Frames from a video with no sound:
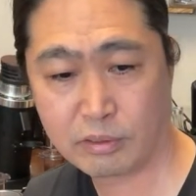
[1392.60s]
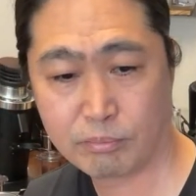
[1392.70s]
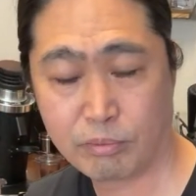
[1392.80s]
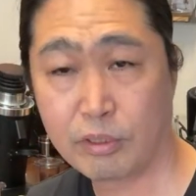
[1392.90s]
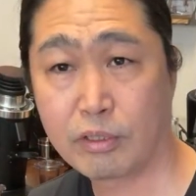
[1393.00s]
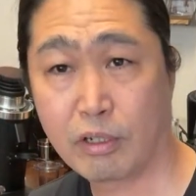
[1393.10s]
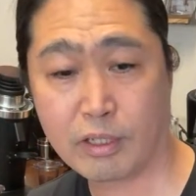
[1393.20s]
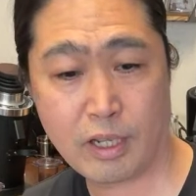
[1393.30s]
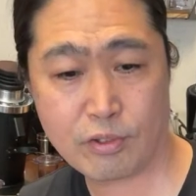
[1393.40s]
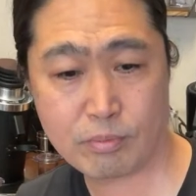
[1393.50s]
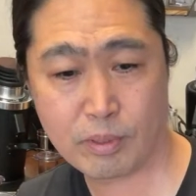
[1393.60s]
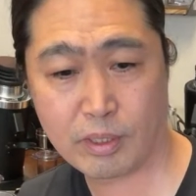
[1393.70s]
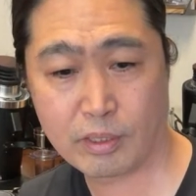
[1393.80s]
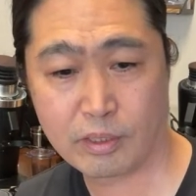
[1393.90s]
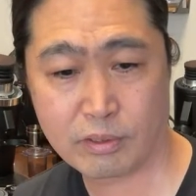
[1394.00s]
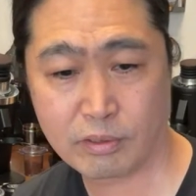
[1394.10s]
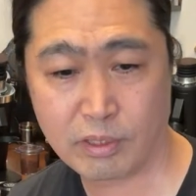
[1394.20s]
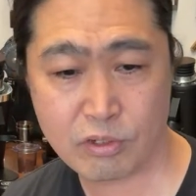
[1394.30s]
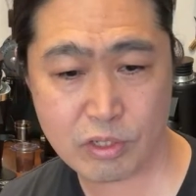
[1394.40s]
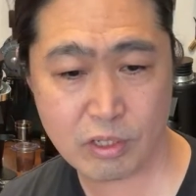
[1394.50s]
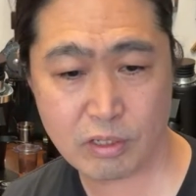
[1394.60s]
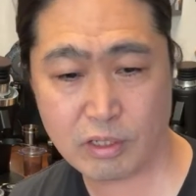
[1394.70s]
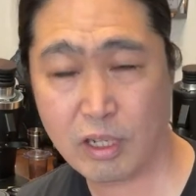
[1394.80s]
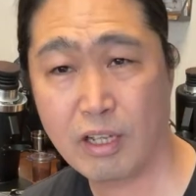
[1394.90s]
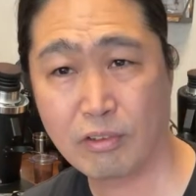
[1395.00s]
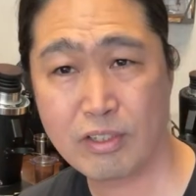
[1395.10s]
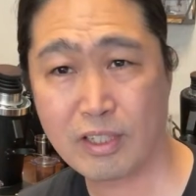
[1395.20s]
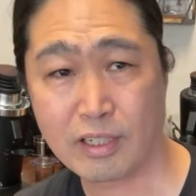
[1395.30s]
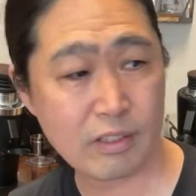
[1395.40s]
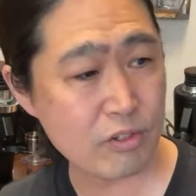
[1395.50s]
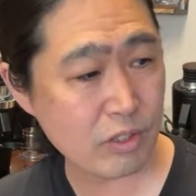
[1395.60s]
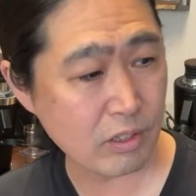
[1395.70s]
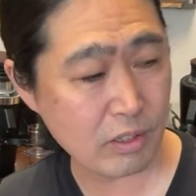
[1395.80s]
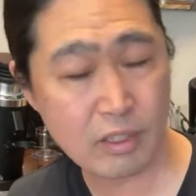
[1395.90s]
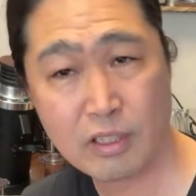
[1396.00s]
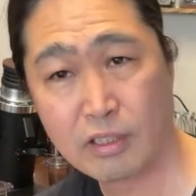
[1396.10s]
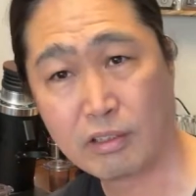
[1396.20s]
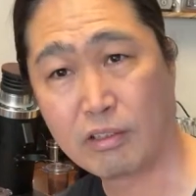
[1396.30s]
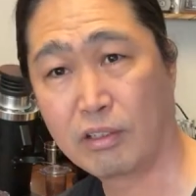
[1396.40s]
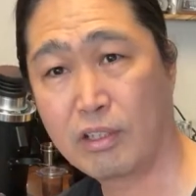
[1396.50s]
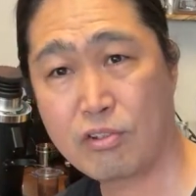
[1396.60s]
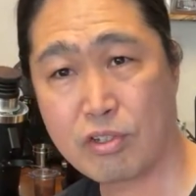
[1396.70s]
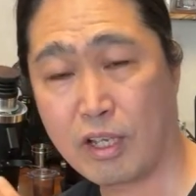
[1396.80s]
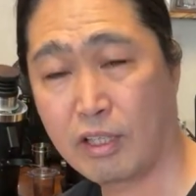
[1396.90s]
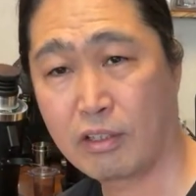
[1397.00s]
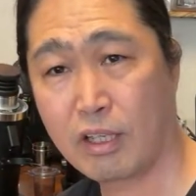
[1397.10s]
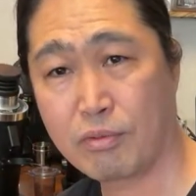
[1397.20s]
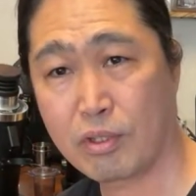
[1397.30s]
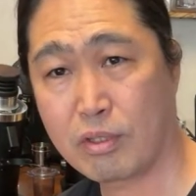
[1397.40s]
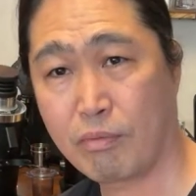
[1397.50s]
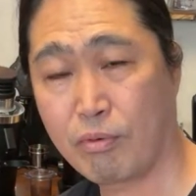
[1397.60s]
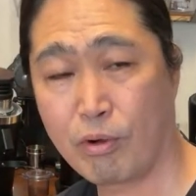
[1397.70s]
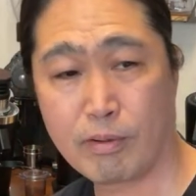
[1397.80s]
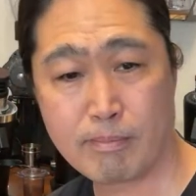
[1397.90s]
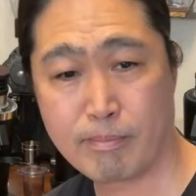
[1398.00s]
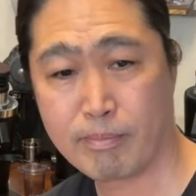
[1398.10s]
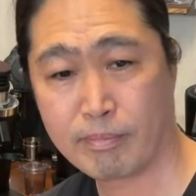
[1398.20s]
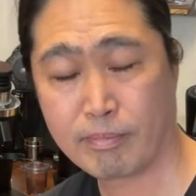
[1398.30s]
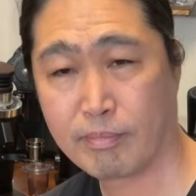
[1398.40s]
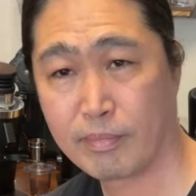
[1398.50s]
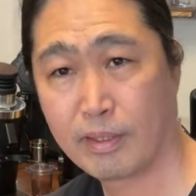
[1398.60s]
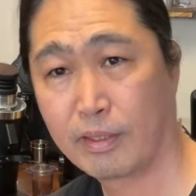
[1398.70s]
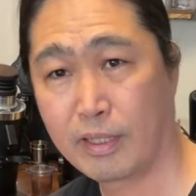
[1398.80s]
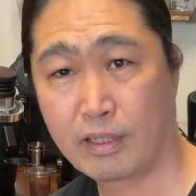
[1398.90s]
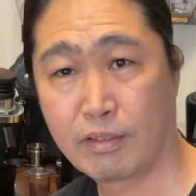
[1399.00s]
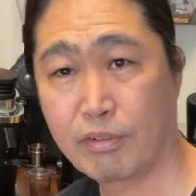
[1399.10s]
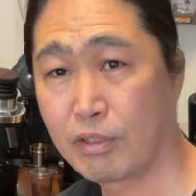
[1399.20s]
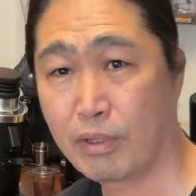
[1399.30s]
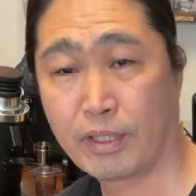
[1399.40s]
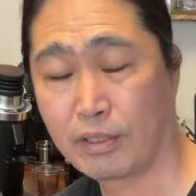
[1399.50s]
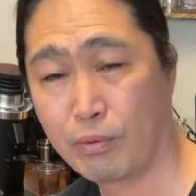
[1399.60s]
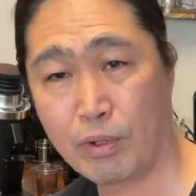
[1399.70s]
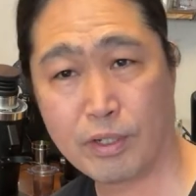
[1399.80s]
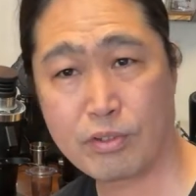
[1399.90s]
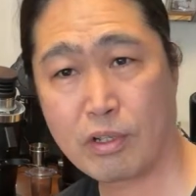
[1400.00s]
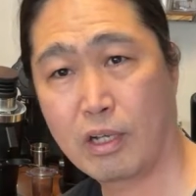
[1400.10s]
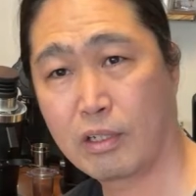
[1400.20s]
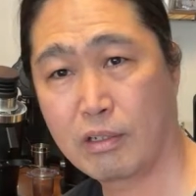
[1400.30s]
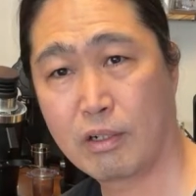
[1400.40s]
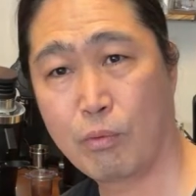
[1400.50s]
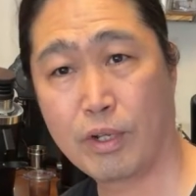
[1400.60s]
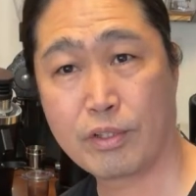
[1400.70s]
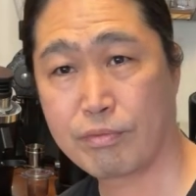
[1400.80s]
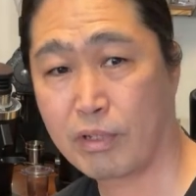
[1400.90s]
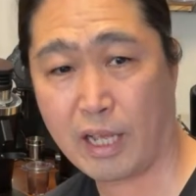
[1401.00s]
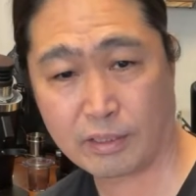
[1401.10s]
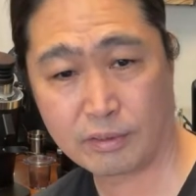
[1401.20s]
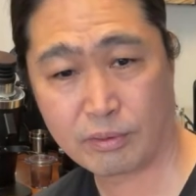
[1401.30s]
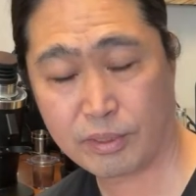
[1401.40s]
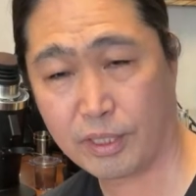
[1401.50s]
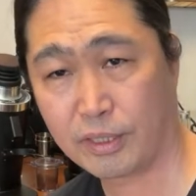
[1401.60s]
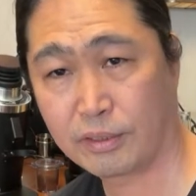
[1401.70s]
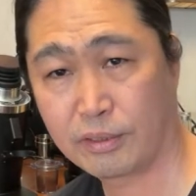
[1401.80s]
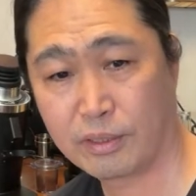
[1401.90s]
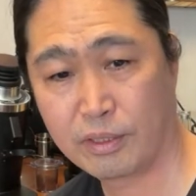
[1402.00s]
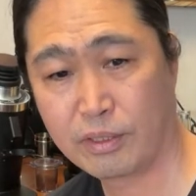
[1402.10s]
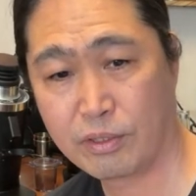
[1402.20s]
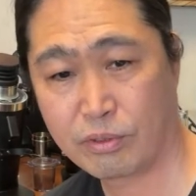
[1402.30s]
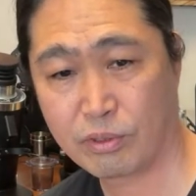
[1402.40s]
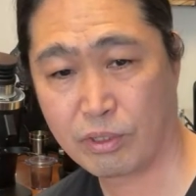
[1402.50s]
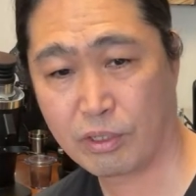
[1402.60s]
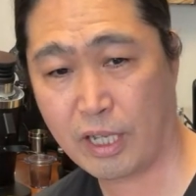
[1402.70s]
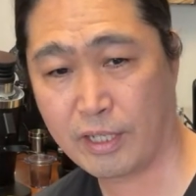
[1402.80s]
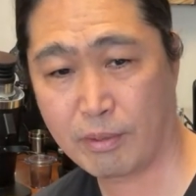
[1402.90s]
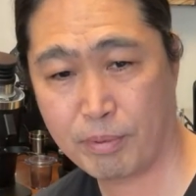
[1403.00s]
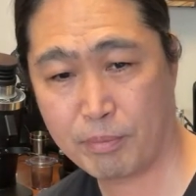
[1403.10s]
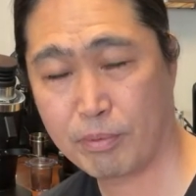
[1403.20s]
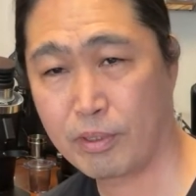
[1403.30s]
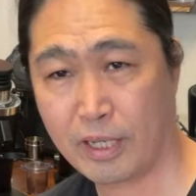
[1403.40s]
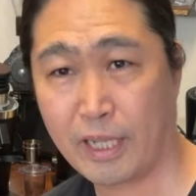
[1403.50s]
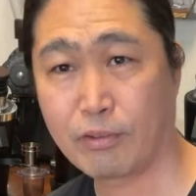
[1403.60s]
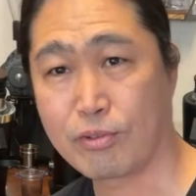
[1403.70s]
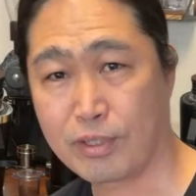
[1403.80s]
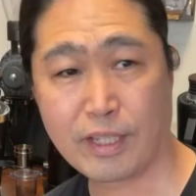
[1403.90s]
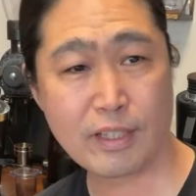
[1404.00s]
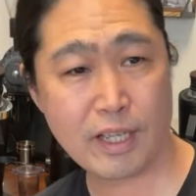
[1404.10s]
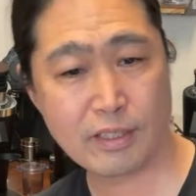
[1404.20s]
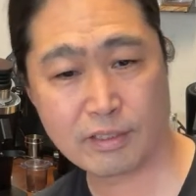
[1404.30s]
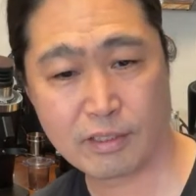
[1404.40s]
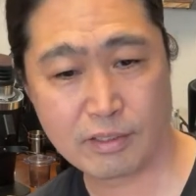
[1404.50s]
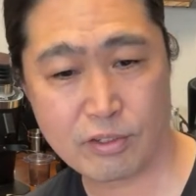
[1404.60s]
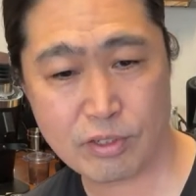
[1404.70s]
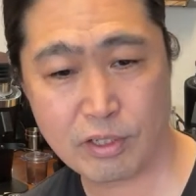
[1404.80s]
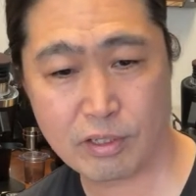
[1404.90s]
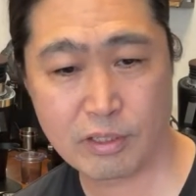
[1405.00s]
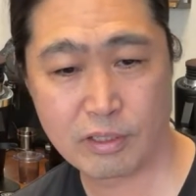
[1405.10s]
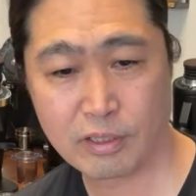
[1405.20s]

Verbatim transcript: Blue Dog asked me, "It's a niche killer?" Ah, uh, no, it's not a niche killer. The niche and DF64, they're different grinder. One is conical, one is flat. Okay, so I know people like to say that in a niche killer.